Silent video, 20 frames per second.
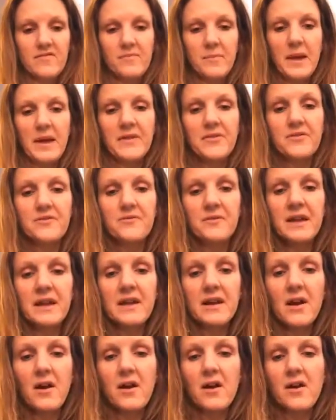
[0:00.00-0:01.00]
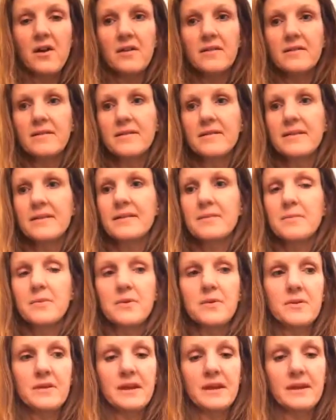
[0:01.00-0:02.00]
Picked three cards this
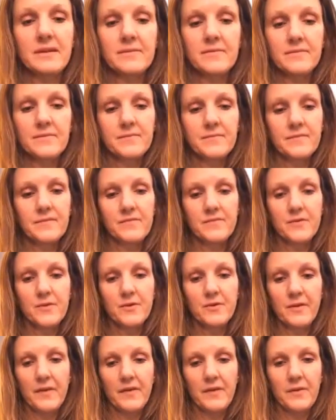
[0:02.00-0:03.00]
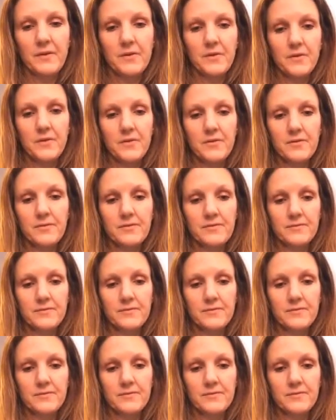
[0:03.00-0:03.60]
morning for us all.